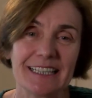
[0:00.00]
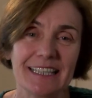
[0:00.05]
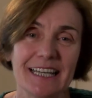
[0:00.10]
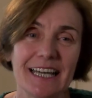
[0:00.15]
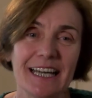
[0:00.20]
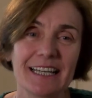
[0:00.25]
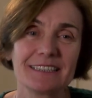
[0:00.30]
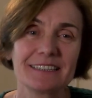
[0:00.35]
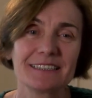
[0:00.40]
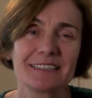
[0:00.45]

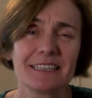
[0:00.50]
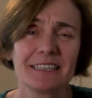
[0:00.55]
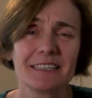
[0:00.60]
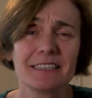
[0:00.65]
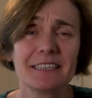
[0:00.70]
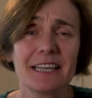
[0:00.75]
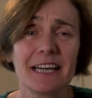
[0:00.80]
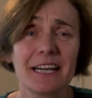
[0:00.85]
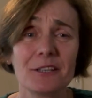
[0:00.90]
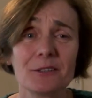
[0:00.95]
And
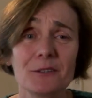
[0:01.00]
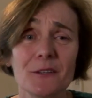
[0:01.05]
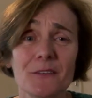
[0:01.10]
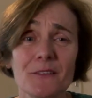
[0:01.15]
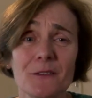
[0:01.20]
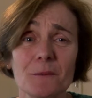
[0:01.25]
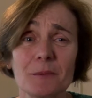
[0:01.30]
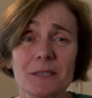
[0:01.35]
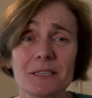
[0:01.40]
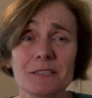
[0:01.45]
now there's
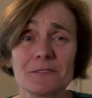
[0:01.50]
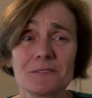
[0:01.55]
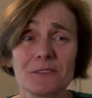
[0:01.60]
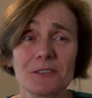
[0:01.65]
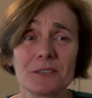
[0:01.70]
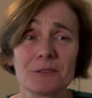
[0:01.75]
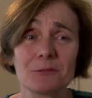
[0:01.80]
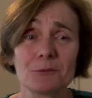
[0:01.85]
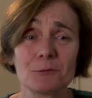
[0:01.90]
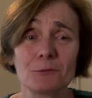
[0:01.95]
a bit of
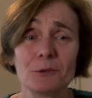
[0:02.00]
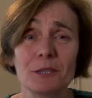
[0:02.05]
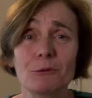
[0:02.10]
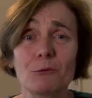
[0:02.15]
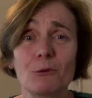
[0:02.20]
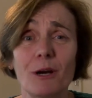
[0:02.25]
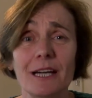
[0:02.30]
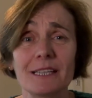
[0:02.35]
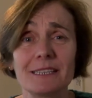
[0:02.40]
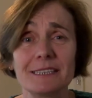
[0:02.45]
a
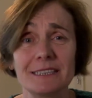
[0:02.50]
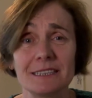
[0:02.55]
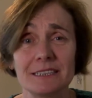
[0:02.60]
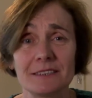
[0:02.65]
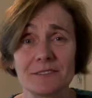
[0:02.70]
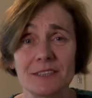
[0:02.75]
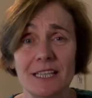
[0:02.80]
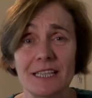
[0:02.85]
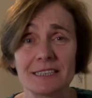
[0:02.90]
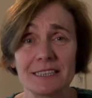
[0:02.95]
rewriting
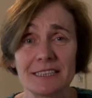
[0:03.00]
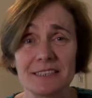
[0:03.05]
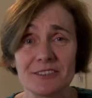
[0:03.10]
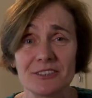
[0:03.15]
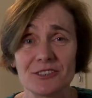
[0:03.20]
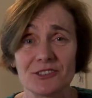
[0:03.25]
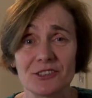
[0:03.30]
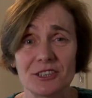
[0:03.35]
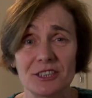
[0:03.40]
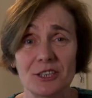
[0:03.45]
of that
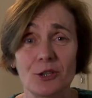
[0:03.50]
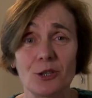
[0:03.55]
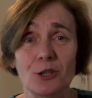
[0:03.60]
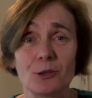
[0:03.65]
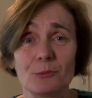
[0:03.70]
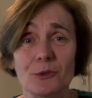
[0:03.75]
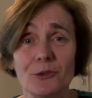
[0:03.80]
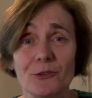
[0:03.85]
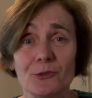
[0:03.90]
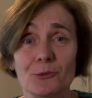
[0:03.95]
history,
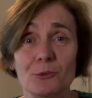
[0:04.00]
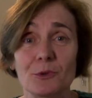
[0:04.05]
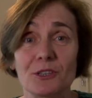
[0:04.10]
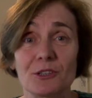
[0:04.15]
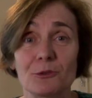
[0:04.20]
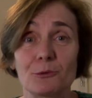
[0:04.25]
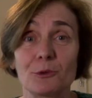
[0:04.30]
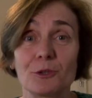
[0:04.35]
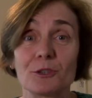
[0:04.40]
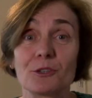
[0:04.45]
almost with a
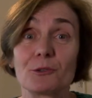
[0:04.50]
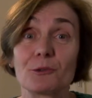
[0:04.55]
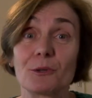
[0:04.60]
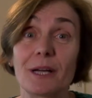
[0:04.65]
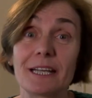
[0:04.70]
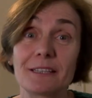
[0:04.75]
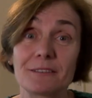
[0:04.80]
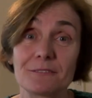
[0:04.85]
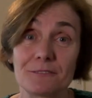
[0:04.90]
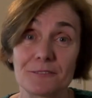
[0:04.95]

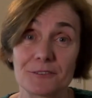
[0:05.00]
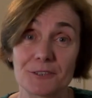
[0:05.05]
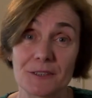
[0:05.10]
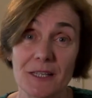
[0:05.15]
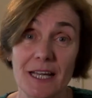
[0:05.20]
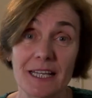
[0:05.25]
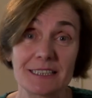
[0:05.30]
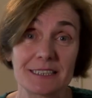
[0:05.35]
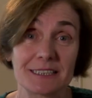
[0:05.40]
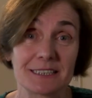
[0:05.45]
regret for
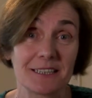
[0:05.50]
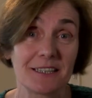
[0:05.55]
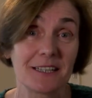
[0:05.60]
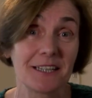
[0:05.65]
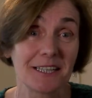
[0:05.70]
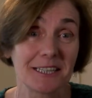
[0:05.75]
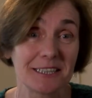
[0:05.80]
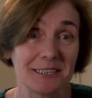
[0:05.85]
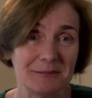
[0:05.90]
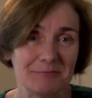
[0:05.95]
that
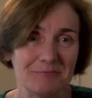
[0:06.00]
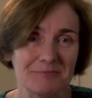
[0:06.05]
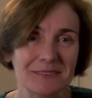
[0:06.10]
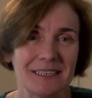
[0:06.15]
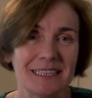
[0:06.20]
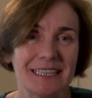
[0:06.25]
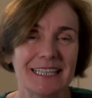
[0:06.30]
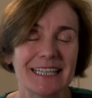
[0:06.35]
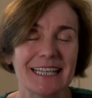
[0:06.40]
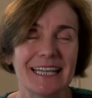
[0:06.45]
time.
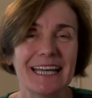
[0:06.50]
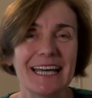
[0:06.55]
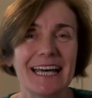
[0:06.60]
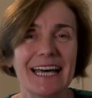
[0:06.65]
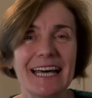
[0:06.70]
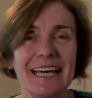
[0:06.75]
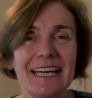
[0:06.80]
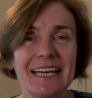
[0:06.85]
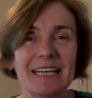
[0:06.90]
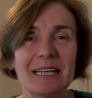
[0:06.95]

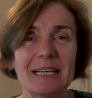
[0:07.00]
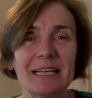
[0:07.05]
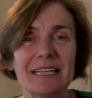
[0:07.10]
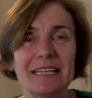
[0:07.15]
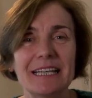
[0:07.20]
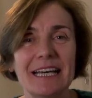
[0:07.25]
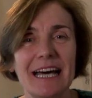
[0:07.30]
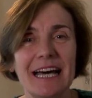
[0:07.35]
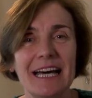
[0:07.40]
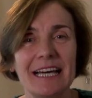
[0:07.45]

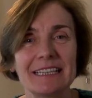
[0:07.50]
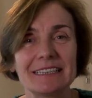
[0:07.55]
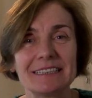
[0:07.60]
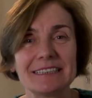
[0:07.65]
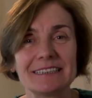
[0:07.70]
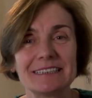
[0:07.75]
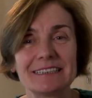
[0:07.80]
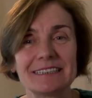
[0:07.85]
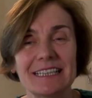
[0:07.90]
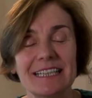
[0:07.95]

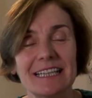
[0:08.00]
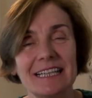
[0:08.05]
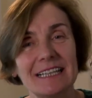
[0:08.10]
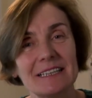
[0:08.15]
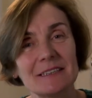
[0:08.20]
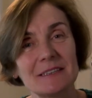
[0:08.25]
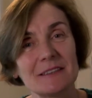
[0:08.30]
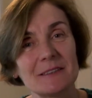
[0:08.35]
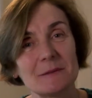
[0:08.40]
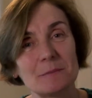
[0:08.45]
And
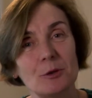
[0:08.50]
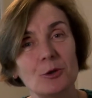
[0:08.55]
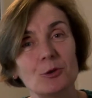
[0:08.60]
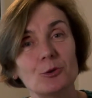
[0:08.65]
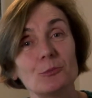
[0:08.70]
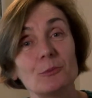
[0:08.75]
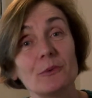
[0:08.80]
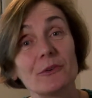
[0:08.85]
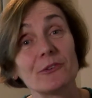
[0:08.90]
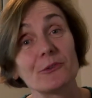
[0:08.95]
this
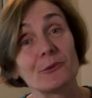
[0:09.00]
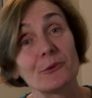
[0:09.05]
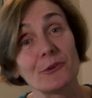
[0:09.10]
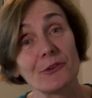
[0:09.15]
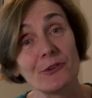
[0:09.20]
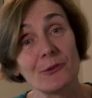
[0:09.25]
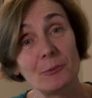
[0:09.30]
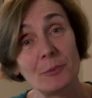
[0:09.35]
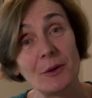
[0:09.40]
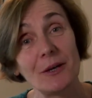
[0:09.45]
poem is a
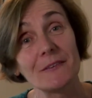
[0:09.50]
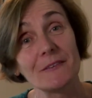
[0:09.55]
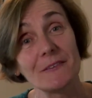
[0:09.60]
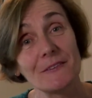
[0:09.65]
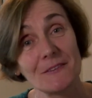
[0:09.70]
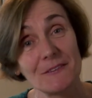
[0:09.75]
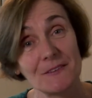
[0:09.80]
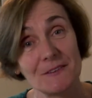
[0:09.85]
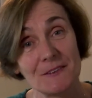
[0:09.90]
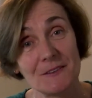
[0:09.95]

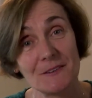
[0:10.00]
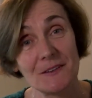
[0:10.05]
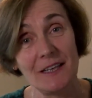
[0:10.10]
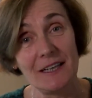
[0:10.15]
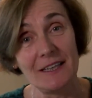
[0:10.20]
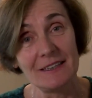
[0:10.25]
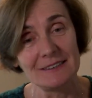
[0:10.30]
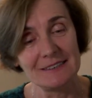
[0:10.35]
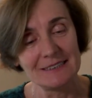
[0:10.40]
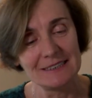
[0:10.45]
response to
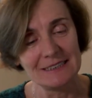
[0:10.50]
that.